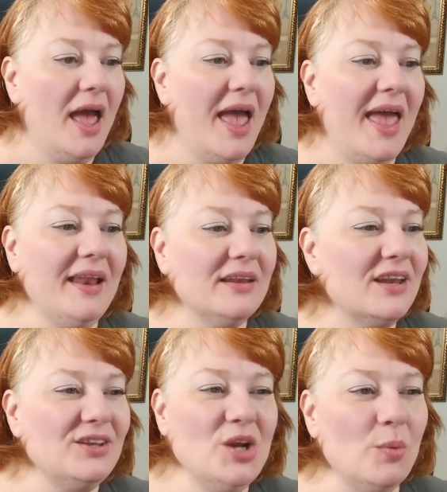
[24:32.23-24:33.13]
And
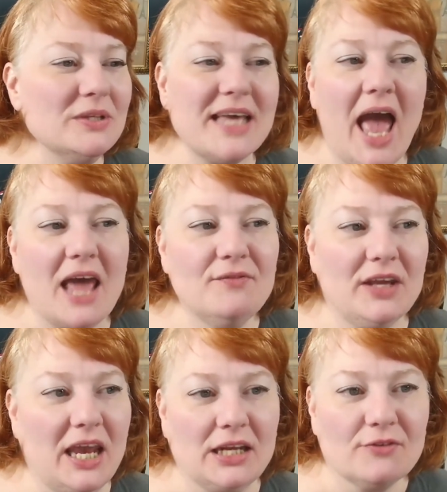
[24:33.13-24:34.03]
no one's
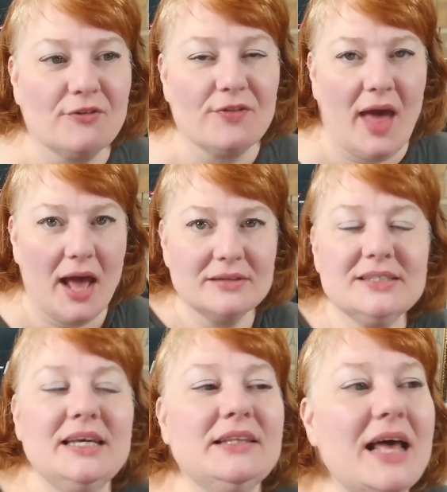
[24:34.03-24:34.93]
advocating for that.
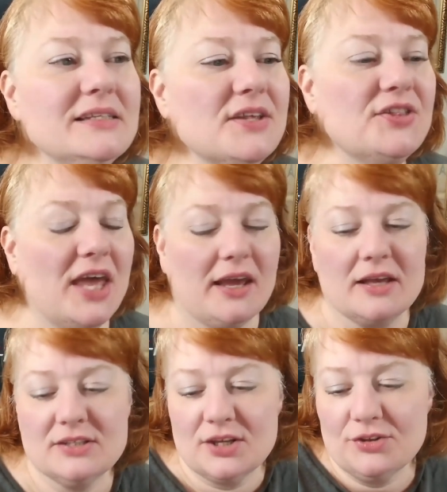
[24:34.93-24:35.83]
See, that's the thing,
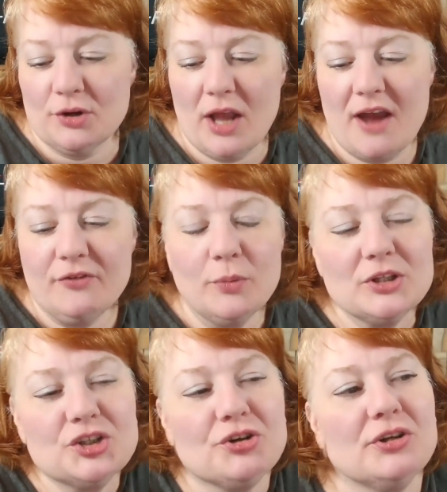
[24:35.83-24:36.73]
is that
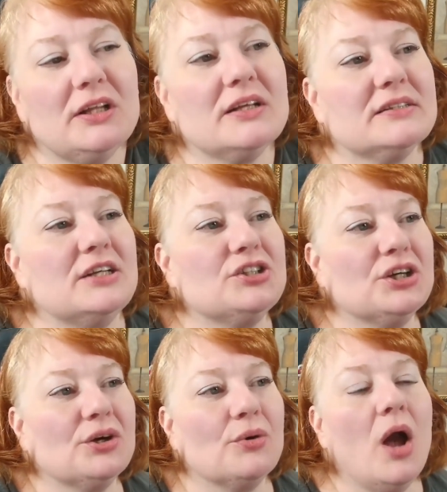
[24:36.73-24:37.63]
everyone's turning this
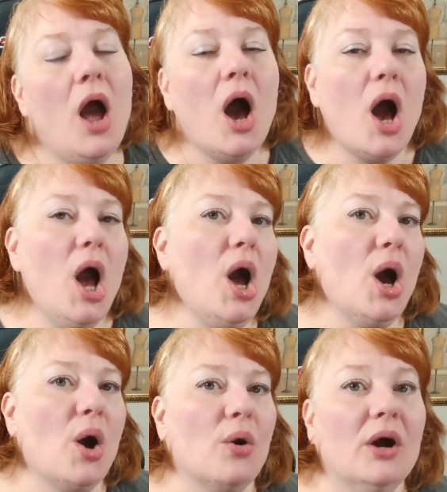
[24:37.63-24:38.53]
into,
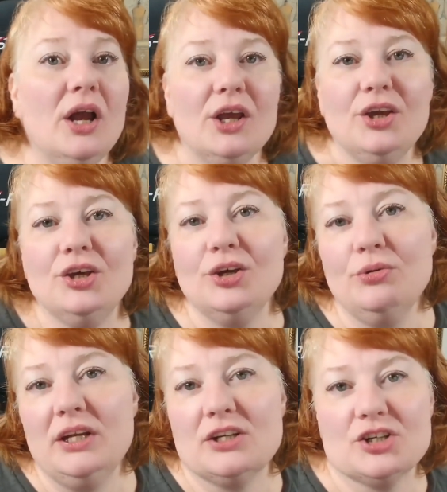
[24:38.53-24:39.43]
oh, you
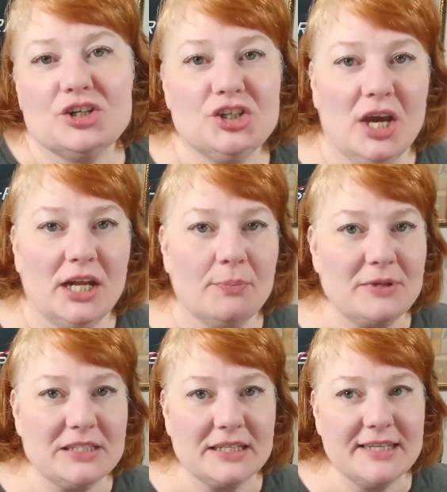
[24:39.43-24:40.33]
need to just shut up and
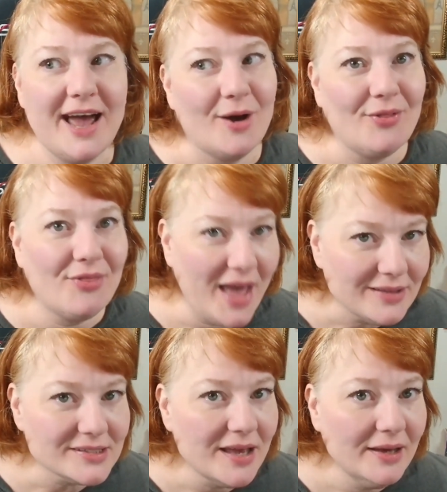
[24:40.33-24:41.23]
sit down.
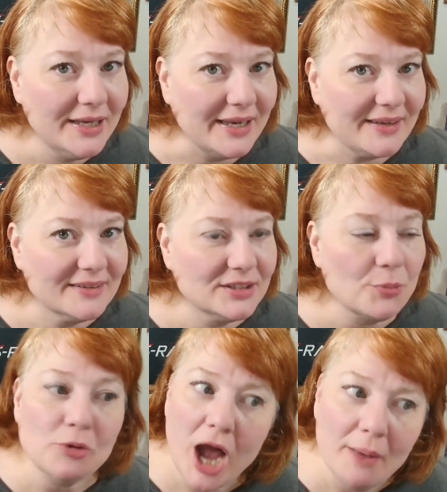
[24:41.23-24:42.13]
That's not it. The
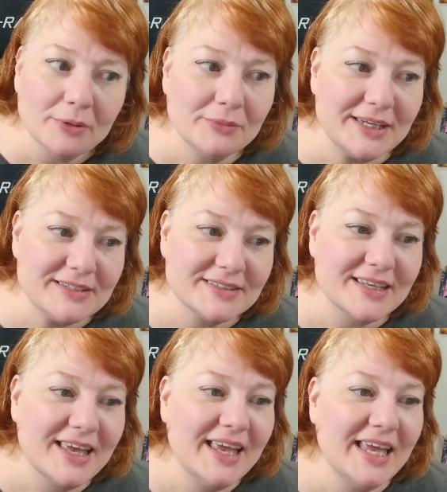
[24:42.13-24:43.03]
problem is
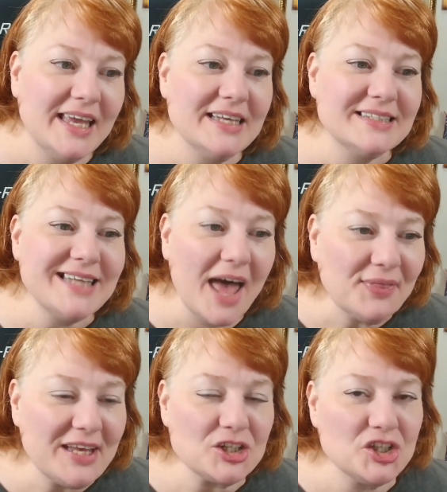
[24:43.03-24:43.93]
not
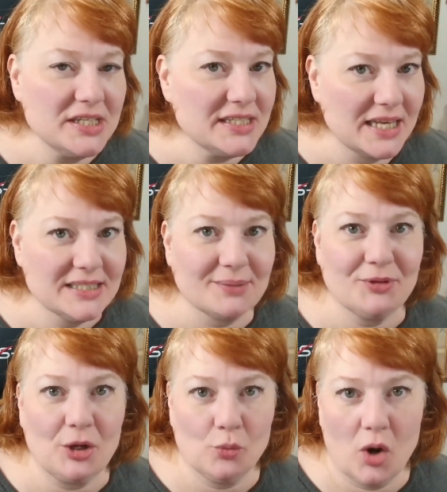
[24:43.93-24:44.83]
that she said
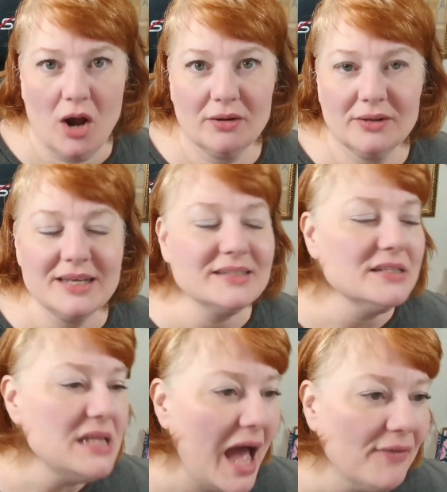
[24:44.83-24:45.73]
something wrong. It's
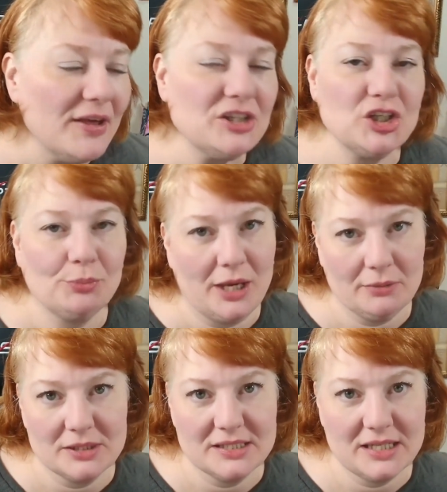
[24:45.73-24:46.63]
not that she made a
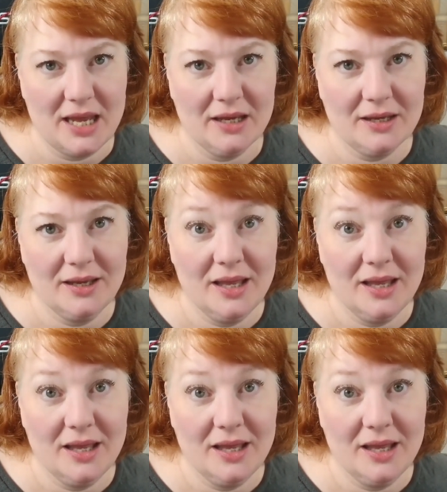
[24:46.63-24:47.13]
mistake.